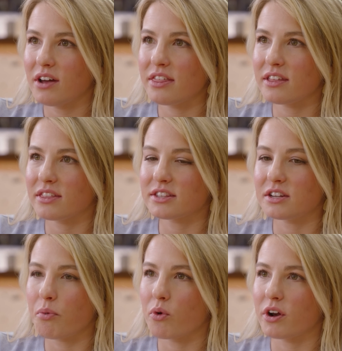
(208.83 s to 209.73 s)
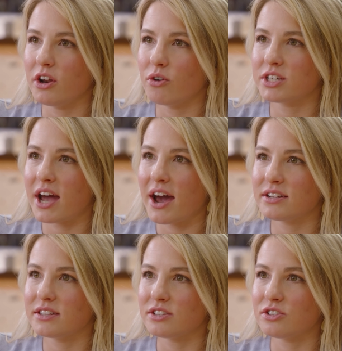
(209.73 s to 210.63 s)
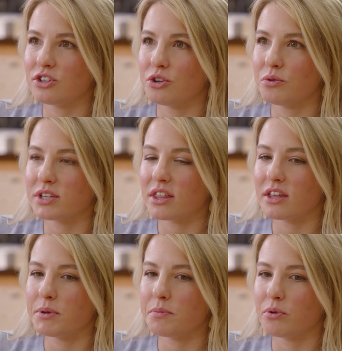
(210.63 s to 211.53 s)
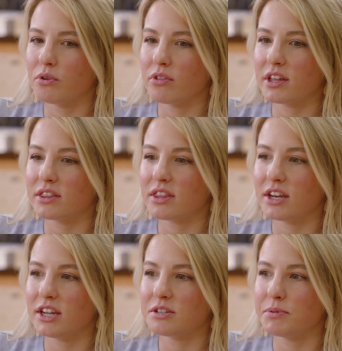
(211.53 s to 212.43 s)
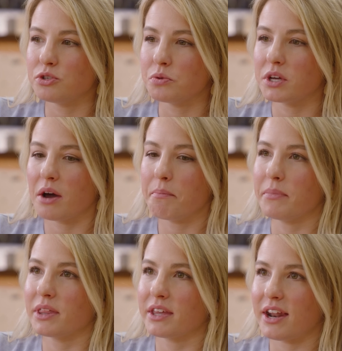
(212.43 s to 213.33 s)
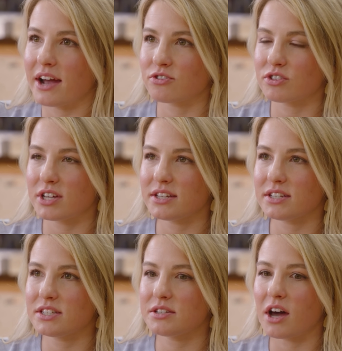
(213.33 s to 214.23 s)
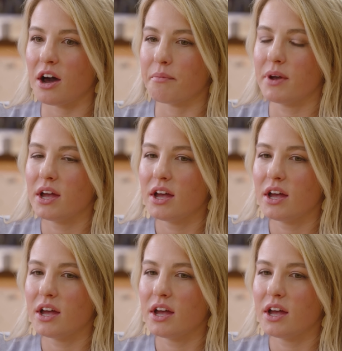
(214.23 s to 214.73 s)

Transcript: I think that's an important note to add to this too, is I think people think that they need to be doing a million exercises. Um,